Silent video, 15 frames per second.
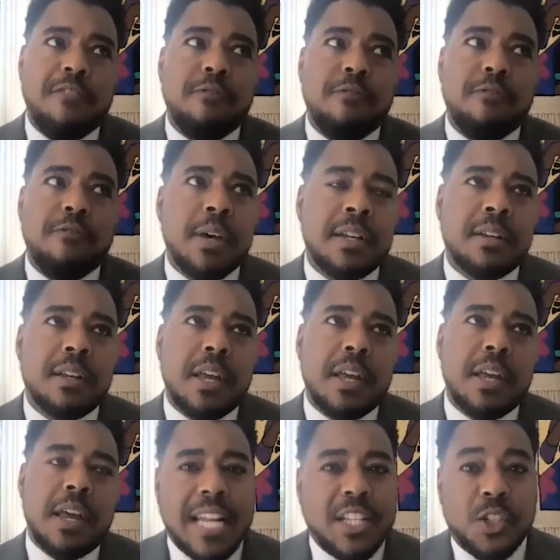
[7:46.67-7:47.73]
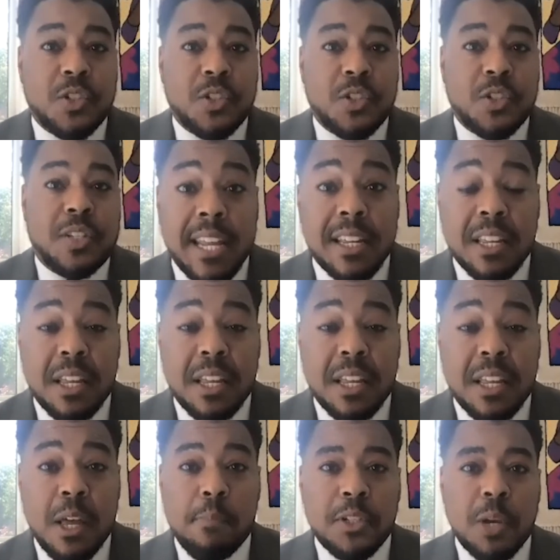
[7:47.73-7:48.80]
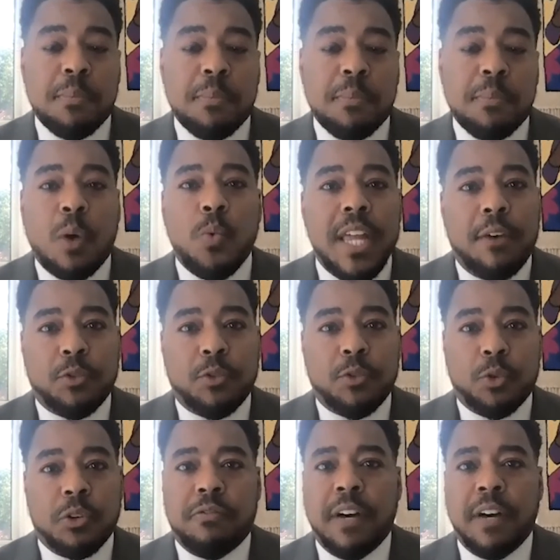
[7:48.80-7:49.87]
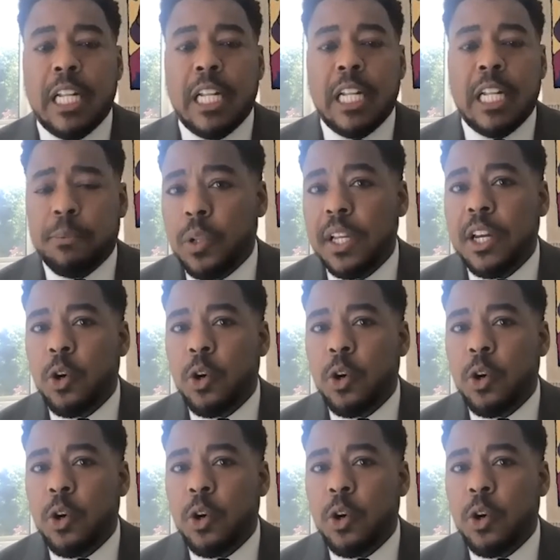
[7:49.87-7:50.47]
have been not static, but something that we have sort of developed.